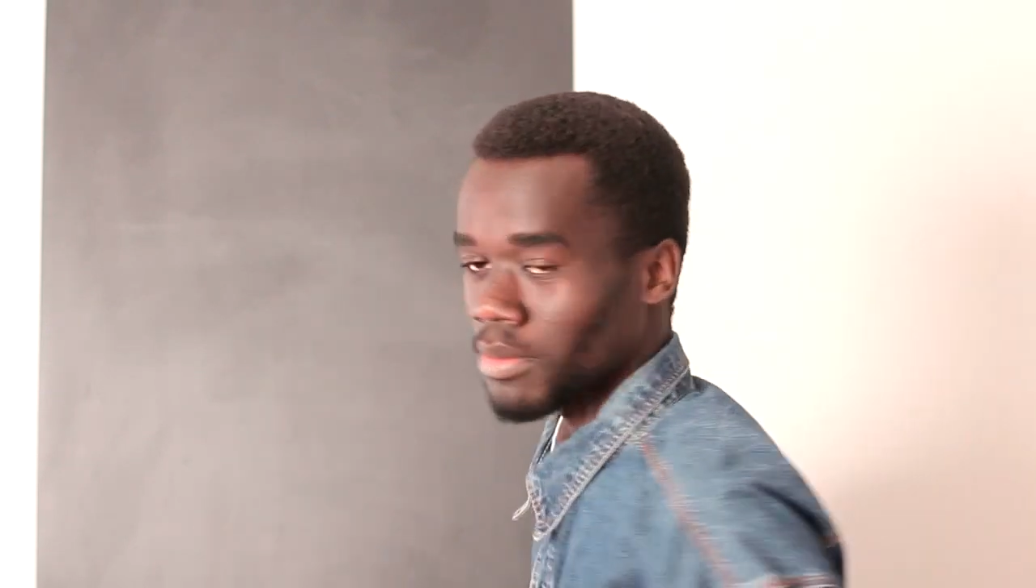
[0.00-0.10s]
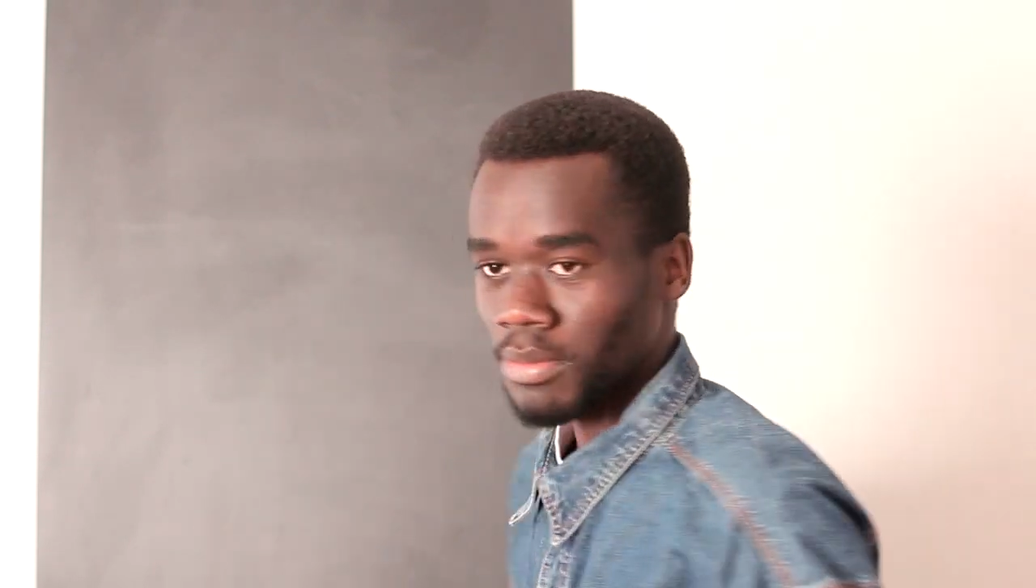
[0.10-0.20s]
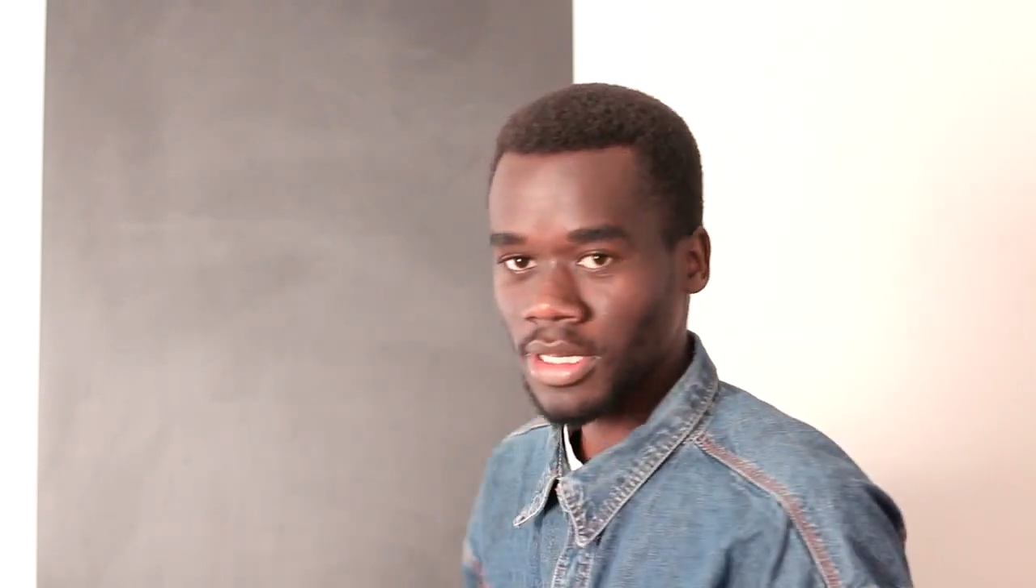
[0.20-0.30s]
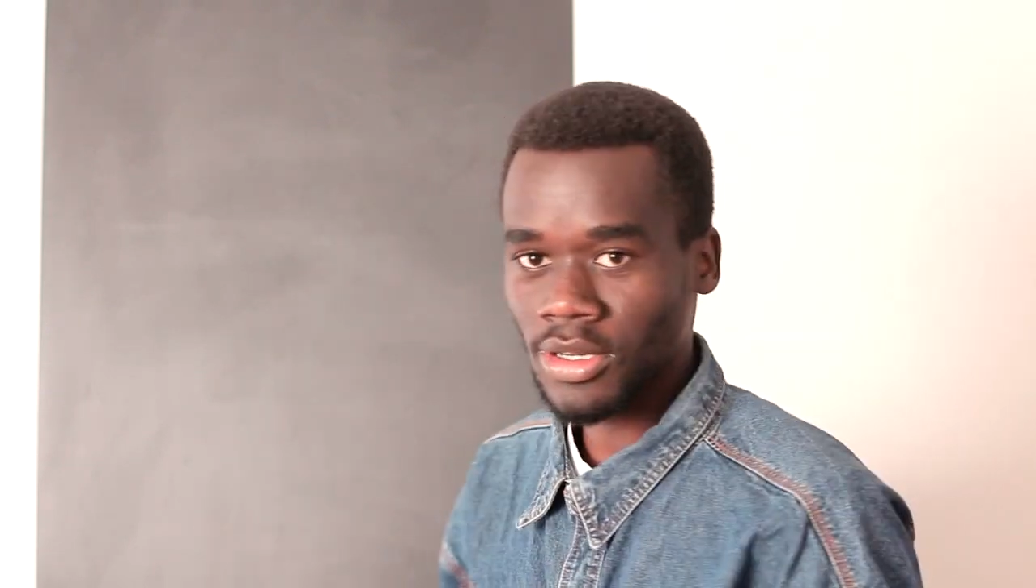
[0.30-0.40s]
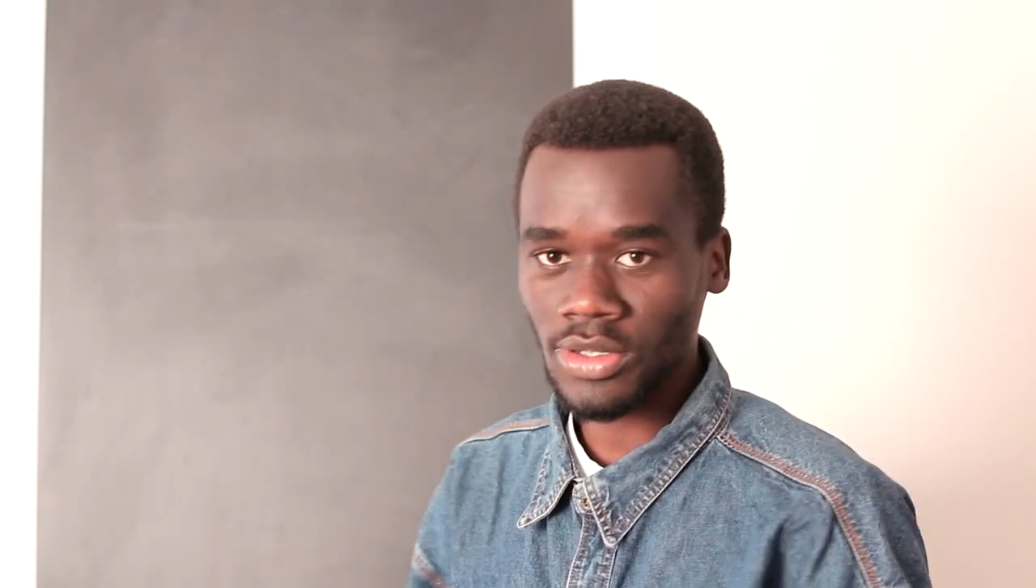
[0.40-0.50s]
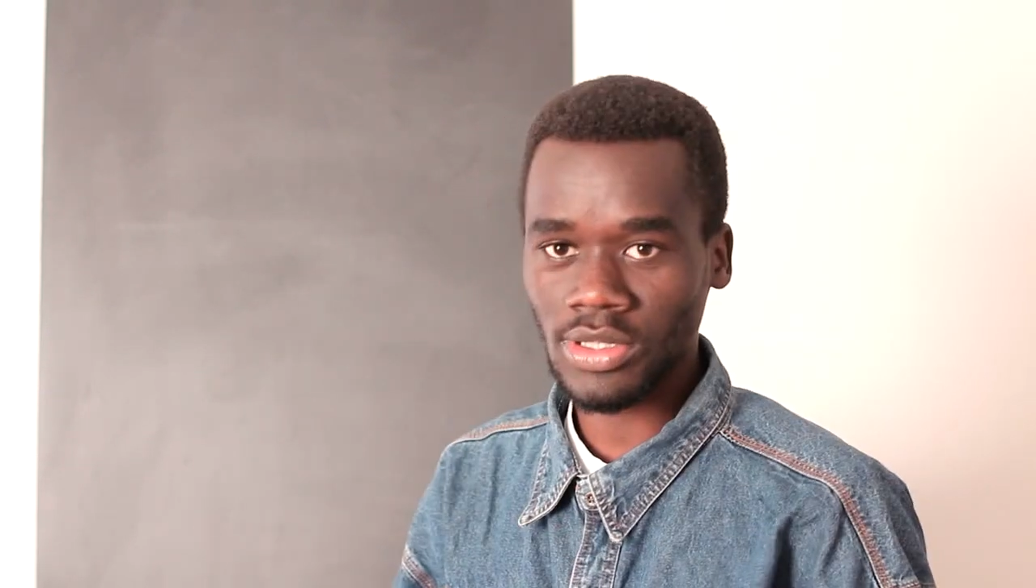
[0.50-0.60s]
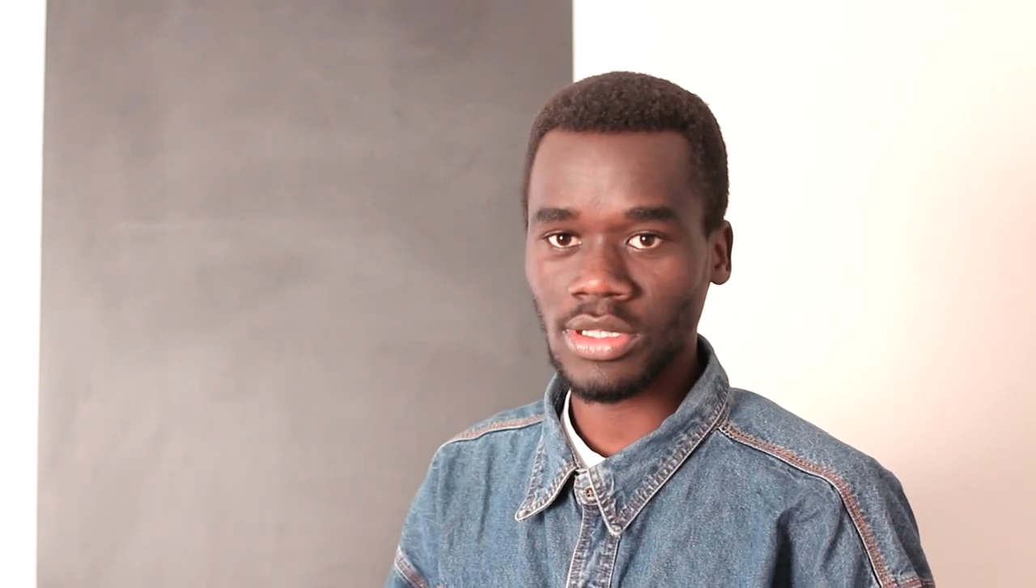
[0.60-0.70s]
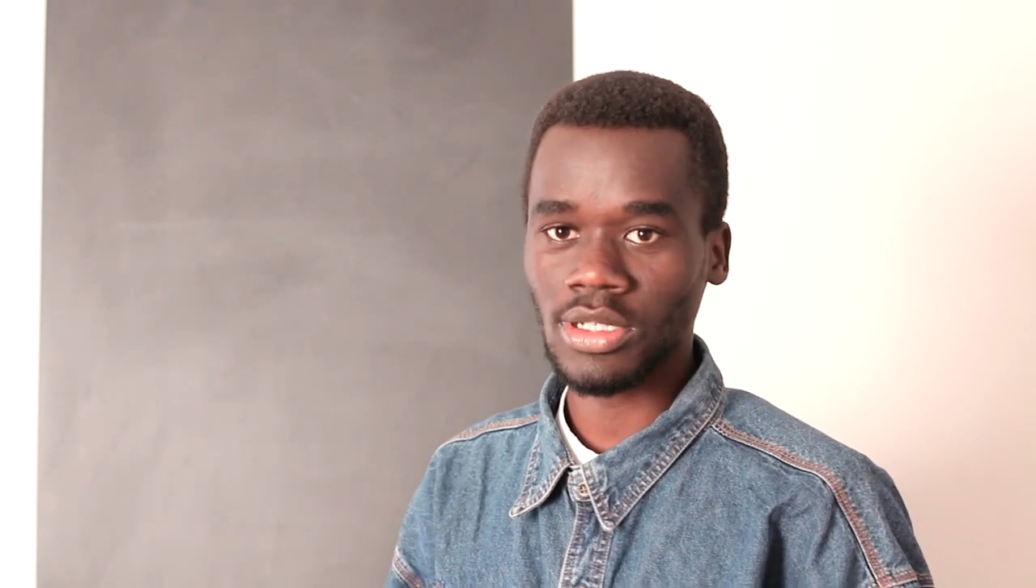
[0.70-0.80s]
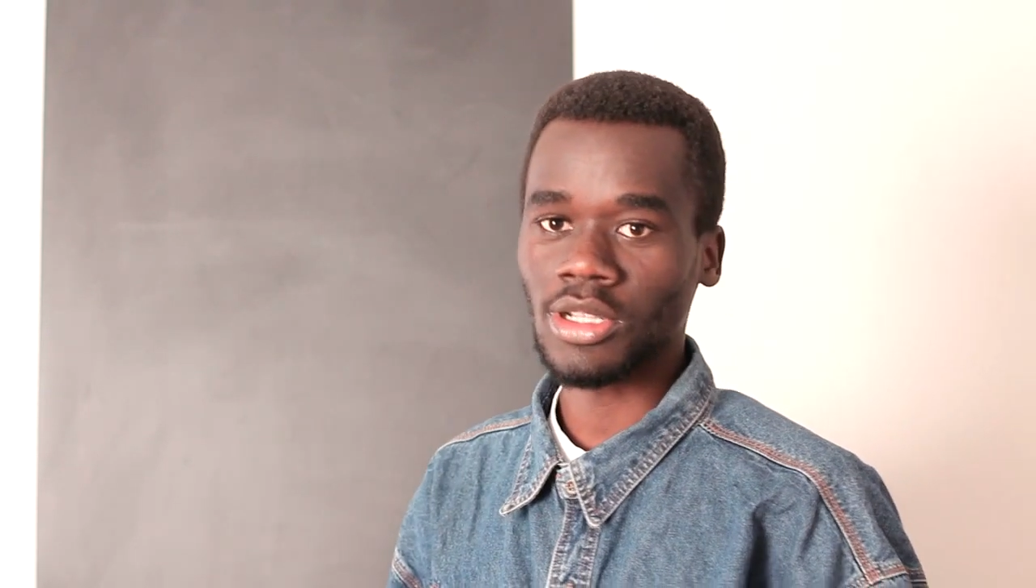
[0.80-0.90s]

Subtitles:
because